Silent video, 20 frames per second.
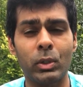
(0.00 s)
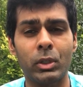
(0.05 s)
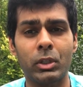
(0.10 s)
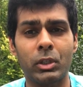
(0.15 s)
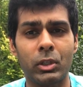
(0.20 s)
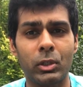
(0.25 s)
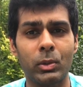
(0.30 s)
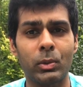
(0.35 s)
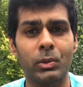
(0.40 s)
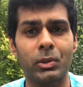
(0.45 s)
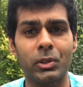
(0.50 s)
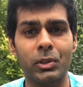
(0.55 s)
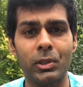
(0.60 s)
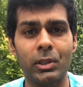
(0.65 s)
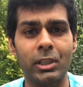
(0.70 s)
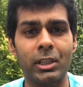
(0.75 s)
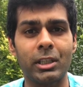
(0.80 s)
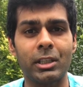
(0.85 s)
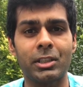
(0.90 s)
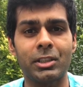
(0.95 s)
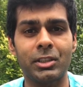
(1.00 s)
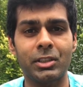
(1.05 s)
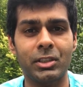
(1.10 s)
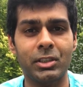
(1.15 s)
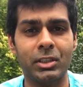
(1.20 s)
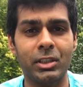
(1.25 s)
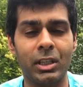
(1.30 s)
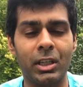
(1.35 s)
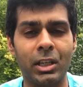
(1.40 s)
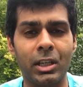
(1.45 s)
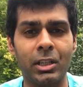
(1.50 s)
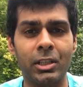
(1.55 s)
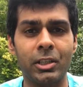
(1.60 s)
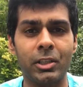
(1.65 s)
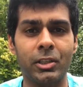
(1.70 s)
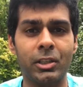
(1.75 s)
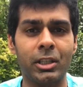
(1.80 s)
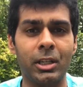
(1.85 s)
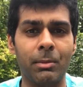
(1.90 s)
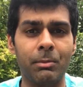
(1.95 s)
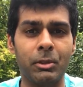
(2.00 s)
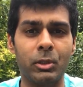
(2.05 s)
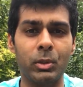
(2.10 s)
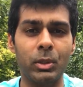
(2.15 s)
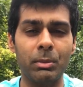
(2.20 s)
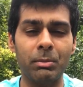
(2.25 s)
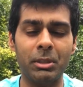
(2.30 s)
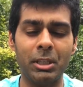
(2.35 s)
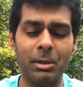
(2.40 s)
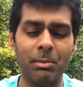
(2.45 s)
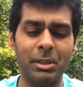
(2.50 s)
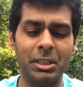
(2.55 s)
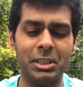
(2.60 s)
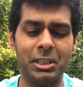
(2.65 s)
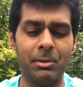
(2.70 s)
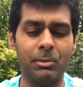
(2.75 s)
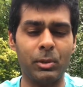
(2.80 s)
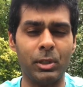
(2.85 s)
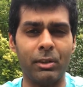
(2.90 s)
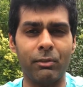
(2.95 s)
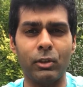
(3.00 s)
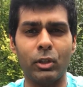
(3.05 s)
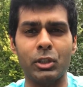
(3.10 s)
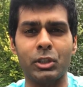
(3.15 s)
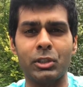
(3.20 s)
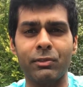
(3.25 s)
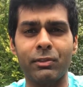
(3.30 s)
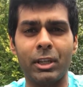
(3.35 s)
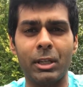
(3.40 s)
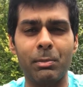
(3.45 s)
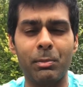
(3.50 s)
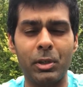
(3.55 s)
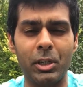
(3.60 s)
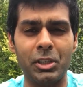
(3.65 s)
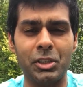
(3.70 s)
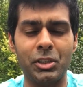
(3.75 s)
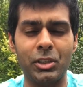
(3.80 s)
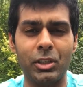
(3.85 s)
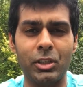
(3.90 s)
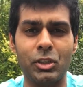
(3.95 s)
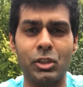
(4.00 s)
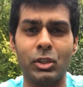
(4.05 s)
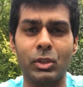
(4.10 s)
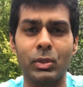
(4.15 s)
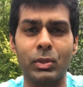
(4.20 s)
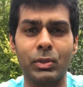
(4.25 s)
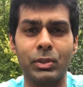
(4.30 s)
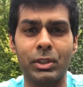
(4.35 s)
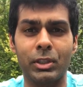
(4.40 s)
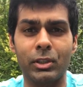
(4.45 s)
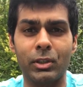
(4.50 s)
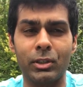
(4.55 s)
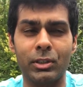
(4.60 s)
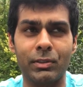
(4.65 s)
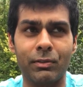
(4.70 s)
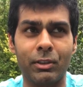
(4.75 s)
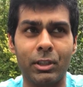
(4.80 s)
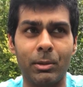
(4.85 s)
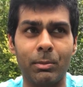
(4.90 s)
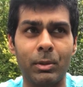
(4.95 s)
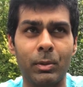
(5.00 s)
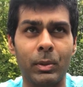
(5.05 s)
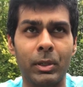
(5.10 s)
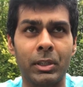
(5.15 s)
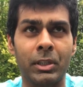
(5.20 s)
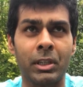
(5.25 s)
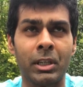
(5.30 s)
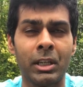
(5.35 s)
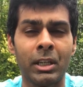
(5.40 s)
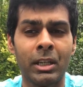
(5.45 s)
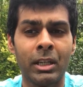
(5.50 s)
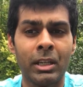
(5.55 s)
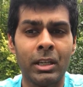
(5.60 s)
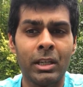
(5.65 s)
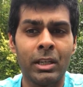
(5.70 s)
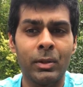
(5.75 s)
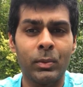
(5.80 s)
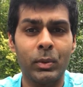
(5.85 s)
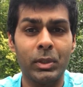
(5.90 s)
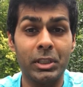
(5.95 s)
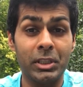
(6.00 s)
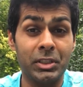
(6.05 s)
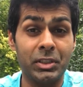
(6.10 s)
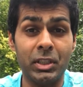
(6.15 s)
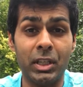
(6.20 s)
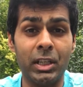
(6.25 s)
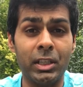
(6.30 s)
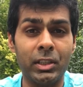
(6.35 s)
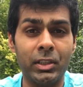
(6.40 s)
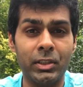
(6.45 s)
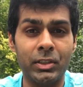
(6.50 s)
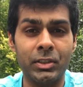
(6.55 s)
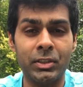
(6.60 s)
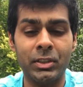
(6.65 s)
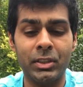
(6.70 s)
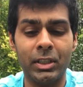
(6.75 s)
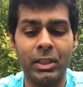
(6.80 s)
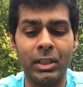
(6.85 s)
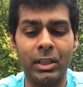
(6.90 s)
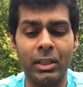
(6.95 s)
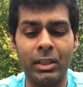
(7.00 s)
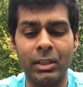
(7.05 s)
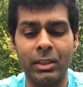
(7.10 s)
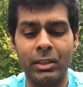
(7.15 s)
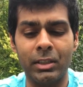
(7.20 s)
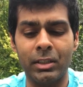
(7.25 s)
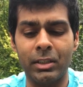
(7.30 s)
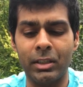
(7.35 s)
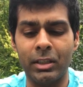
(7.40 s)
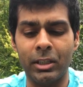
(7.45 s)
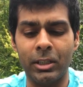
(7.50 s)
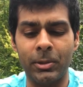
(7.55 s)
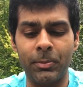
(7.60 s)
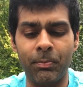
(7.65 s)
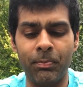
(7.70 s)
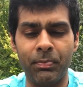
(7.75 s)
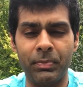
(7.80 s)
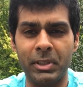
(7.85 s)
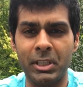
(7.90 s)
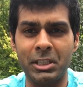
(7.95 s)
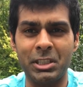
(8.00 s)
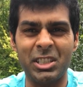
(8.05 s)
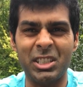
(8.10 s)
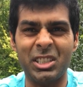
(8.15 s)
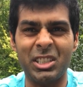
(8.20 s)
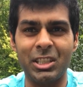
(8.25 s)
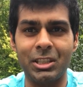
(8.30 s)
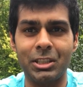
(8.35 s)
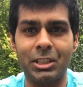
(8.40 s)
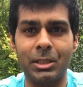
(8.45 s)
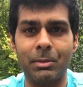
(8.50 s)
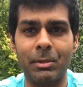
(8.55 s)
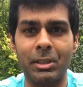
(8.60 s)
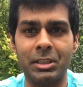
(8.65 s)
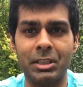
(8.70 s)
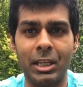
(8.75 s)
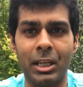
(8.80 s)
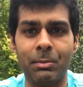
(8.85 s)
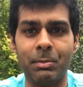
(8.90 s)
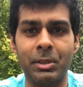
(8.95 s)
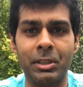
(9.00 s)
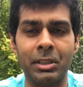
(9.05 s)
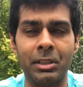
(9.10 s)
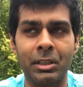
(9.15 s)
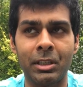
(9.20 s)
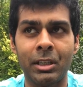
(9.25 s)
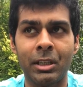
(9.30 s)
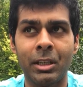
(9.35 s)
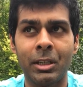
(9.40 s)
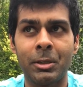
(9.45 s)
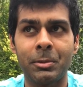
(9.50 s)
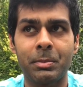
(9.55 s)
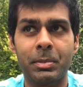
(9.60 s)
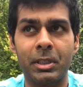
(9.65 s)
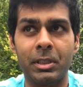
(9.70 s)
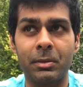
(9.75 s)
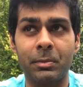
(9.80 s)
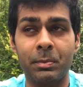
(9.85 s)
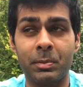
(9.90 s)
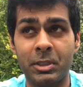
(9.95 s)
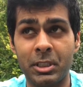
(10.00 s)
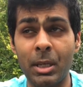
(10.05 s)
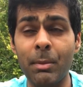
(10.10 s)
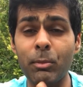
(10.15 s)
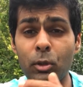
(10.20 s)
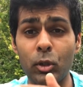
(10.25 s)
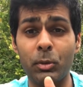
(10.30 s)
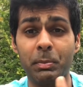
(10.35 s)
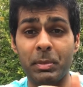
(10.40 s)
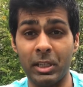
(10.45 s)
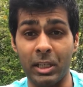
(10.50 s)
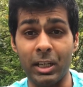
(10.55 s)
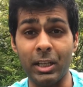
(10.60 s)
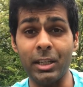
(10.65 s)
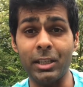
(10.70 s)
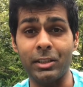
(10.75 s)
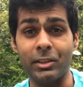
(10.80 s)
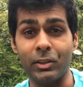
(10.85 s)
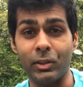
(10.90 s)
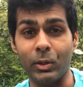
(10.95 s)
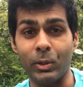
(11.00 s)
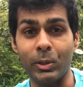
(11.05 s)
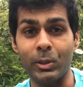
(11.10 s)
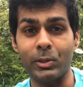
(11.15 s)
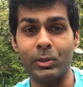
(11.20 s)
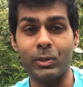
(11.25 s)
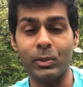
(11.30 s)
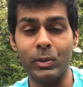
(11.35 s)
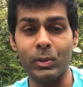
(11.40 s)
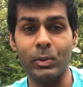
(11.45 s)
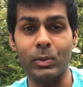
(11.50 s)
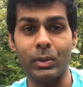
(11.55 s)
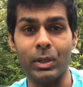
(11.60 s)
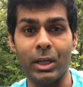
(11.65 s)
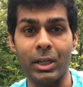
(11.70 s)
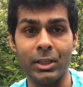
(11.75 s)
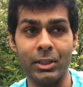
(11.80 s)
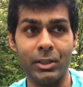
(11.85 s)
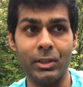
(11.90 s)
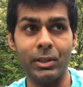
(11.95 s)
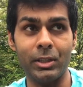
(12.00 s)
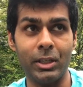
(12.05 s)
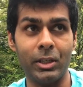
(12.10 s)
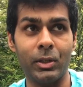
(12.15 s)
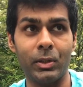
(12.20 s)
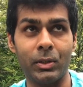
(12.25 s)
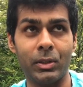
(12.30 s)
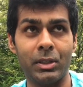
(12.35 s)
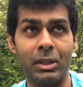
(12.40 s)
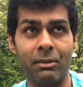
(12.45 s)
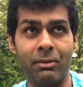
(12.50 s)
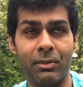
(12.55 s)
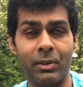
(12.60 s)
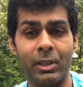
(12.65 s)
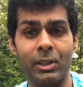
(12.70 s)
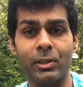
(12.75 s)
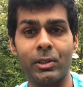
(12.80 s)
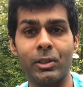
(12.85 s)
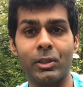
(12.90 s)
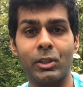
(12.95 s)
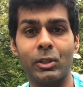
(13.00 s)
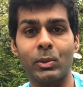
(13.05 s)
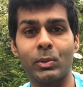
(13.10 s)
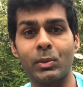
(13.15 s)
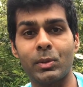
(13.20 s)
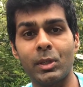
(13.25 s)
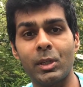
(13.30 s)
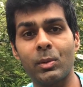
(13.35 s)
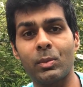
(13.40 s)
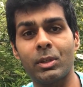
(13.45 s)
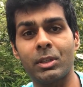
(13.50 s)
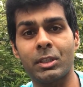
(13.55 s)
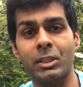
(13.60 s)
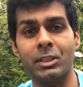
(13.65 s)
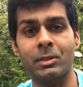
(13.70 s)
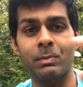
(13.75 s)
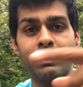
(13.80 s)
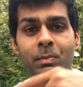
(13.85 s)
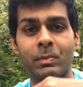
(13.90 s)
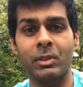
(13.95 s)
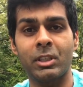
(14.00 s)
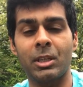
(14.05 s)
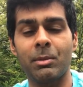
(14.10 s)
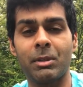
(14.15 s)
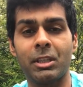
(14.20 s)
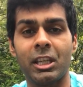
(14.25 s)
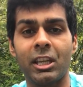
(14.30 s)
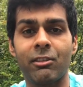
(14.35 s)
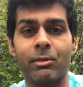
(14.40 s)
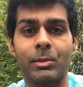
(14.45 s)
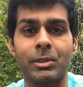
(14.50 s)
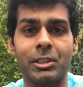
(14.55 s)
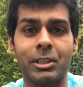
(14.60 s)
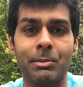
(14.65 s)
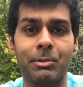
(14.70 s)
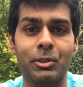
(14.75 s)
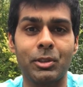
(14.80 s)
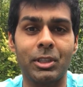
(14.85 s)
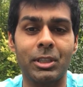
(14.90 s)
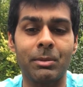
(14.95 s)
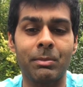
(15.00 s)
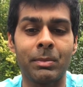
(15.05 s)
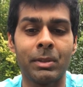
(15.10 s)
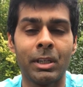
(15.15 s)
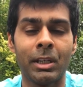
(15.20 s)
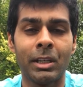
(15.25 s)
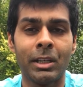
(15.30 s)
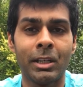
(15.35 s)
and Q3, it started to come to him. Kimi seemed to have lots of vibration issues and lots of trouble with his tires, and he just didn't seem as happy. But Seb looked behind all through until they got to that final round of Q3 where Kimi gave him the slipstream